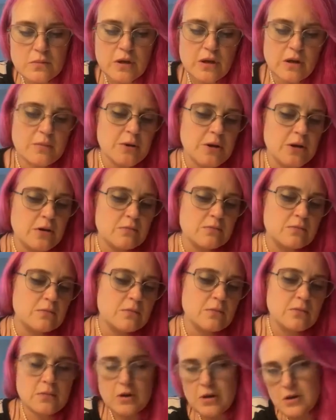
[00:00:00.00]
Anybody?
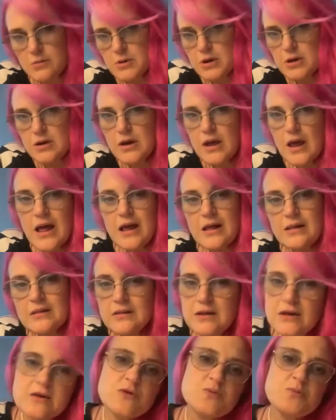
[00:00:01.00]

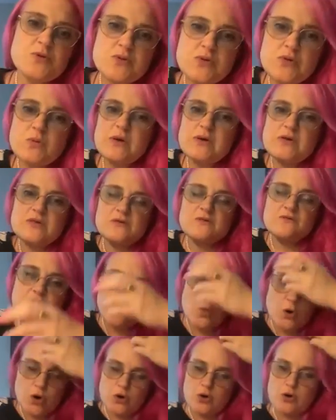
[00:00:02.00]
Least persuasive
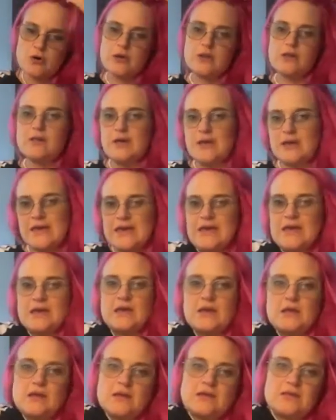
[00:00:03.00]
word, like
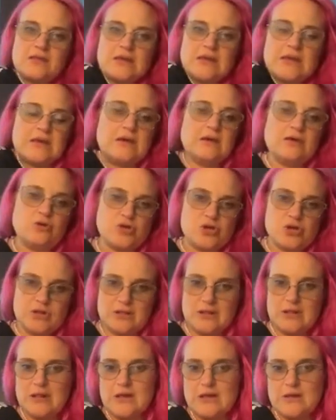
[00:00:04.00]
in the English
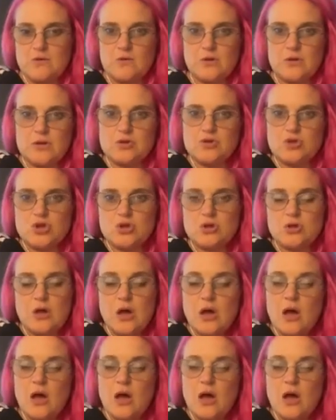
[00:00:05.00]
language.